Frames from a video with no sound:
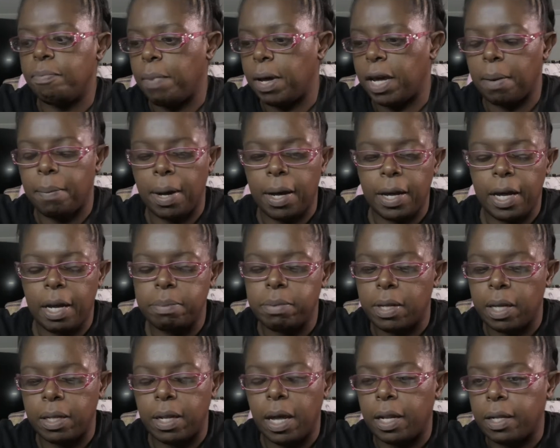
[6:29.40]
making my cups.
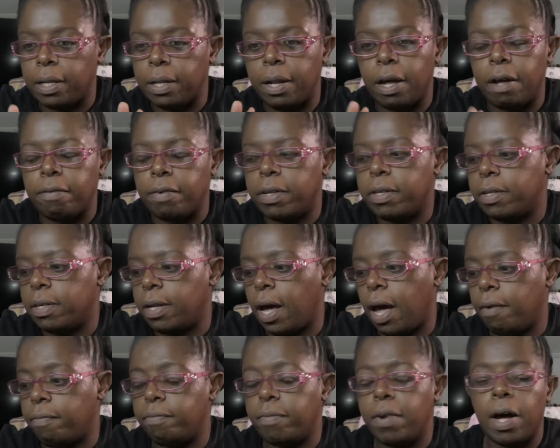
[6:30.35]
I, I love it.
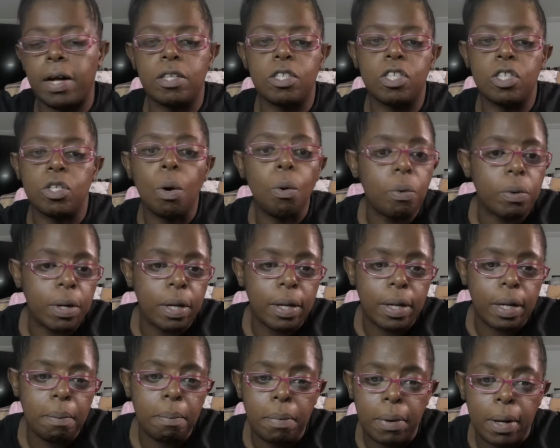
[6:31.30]
I've not sold
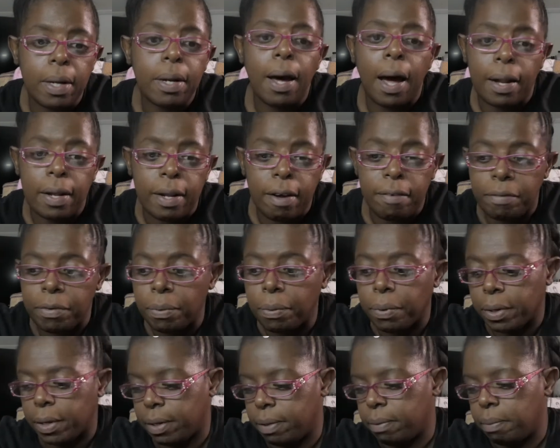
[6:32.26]
any, but I love
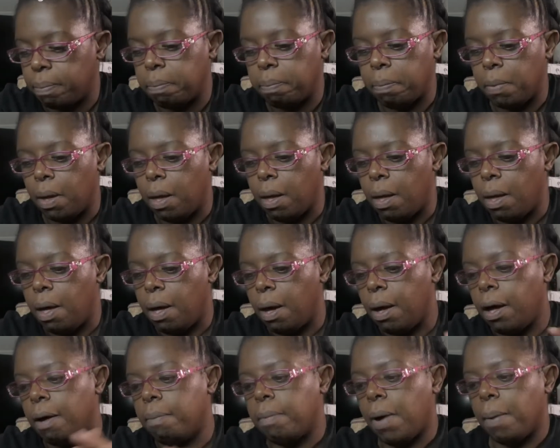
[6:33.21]
doing it.
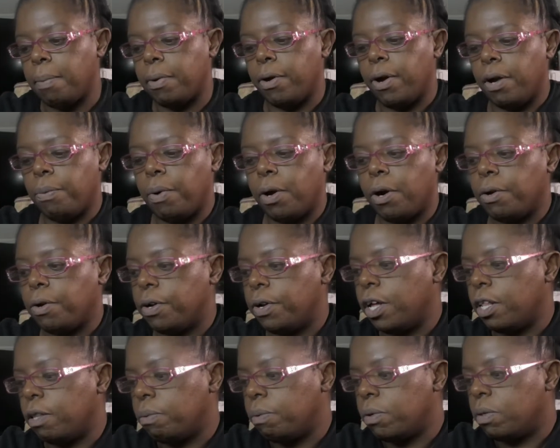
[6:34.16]
Um, I'm going to work on
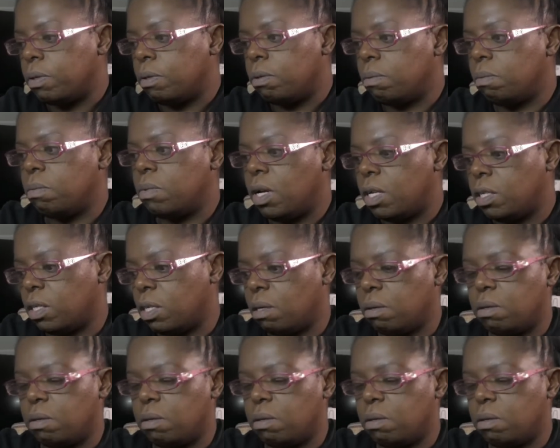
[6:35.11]
another one that's